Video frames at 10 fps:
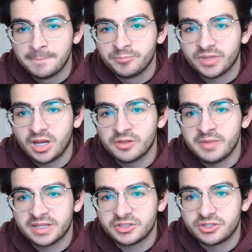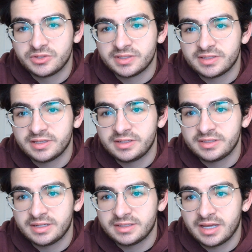Other Massachusetts cities
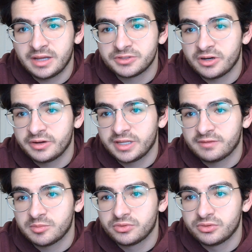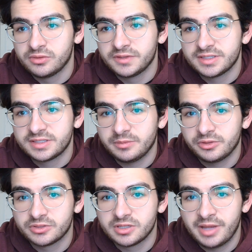and towns already have approved
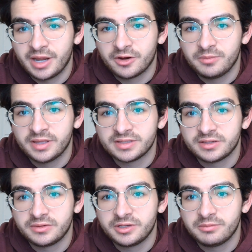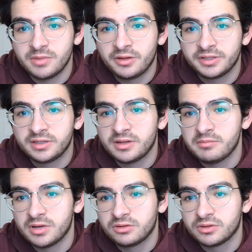similar tobacco bans, including Malden,
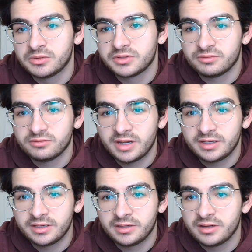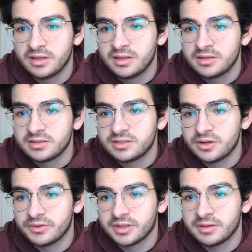Melrose, Reading,
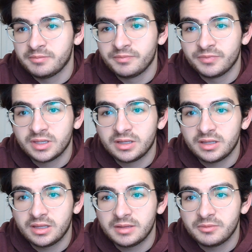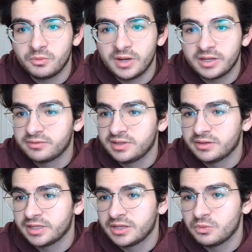Stoneham,
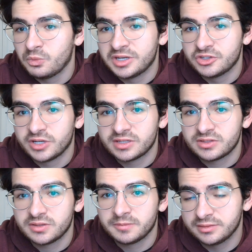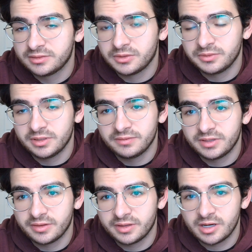Wakefield, and Winchester. Don't live
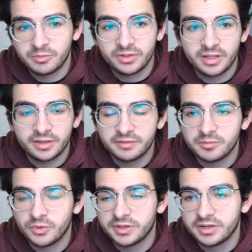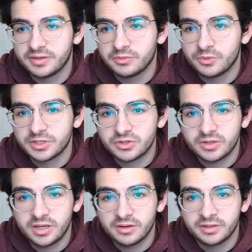near there. I live more near the Worcester
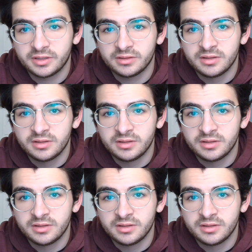area.